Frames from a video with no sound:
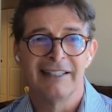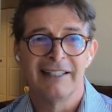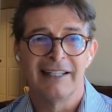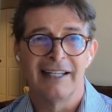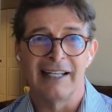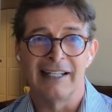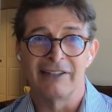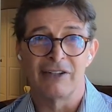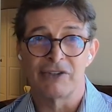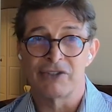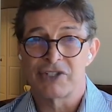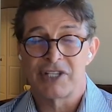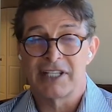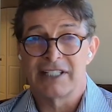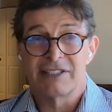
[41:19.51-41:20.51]
And there's
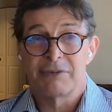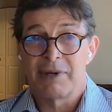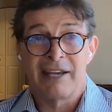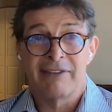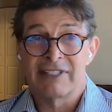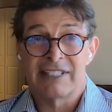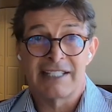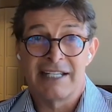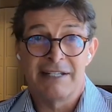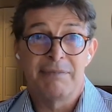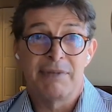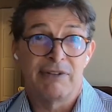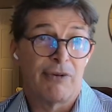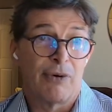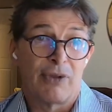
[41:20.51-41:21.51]
things that we haven't seen
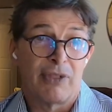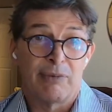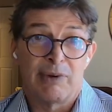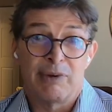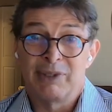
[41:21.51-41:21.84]
before that we will